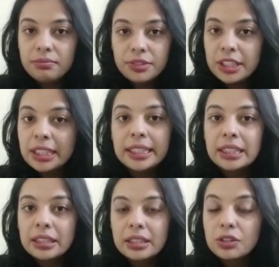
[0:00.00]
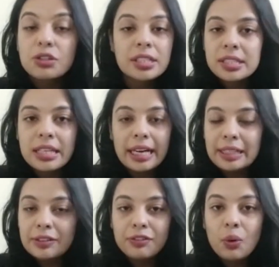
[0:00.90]
really a good
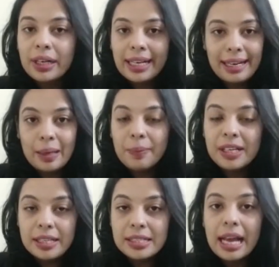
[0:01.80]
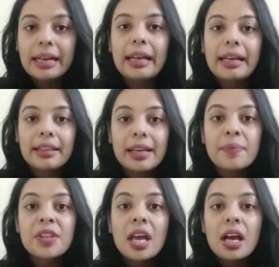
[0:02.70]
insight of what NLP is. And I
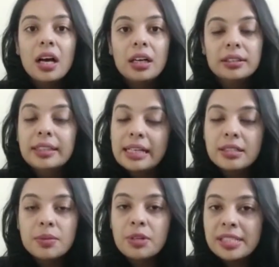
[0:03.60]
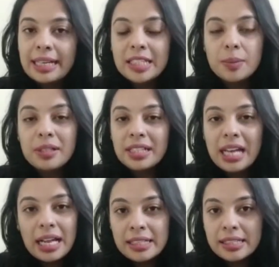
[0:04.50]
think customer sentiment
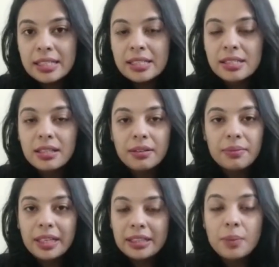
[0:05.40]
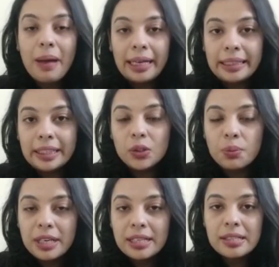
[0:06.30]
analysis in the banking
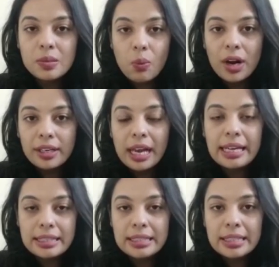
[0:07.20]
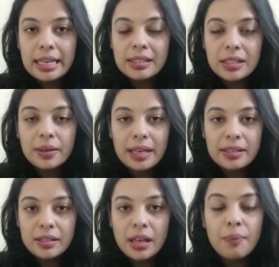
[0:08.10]
domain is what I see as
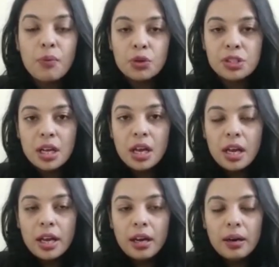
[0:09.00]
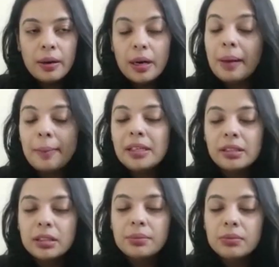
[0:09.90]
a most upcoming